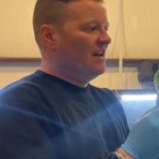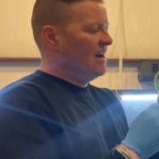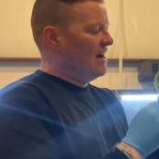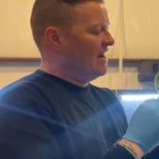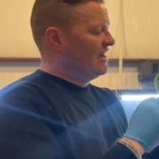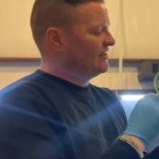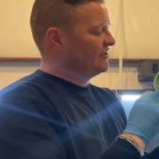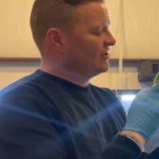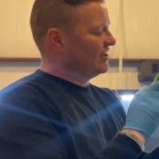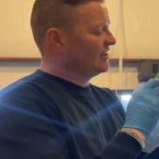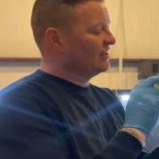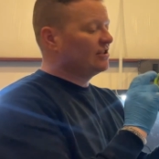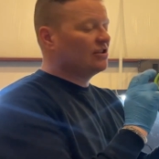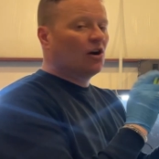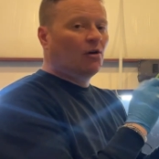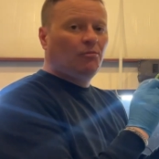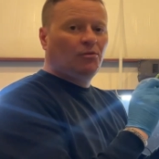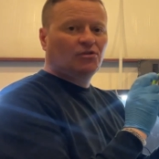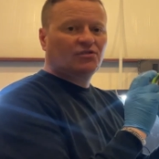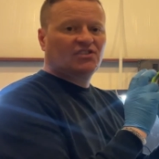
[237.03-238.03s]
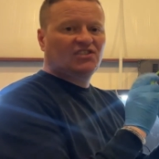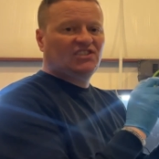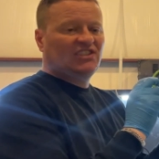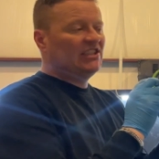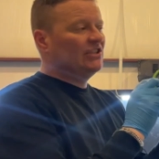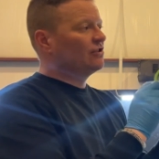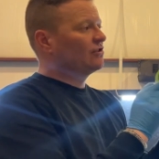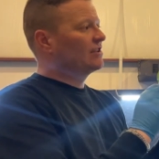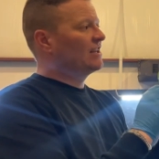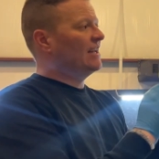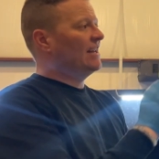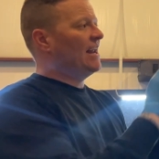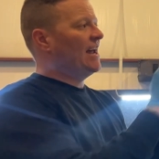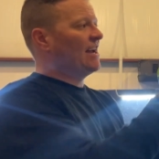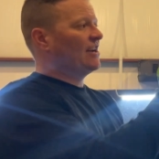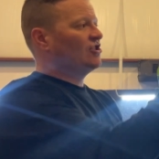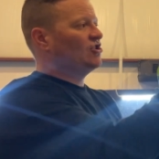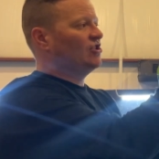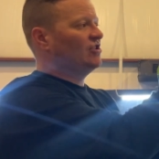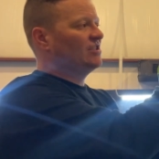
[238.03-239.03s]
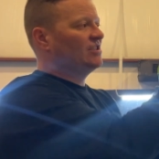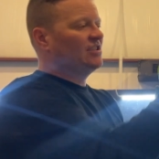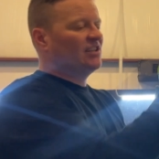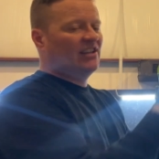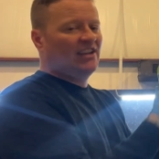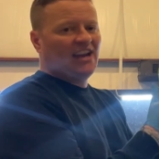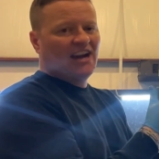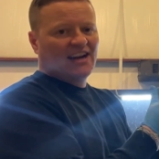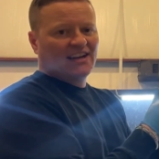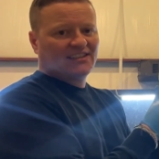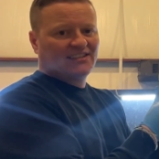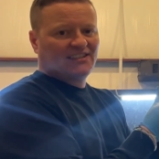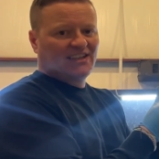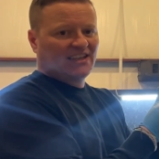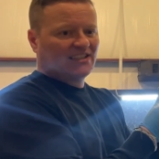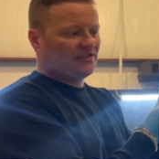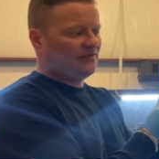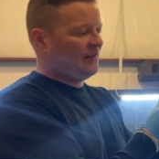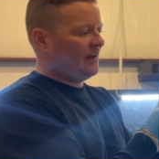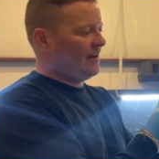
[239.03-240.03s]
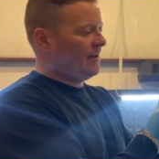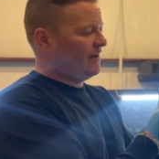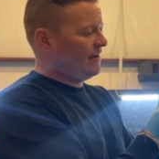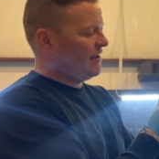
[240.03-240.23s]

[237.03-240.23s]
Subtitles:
has a double seal connection to the access fitting.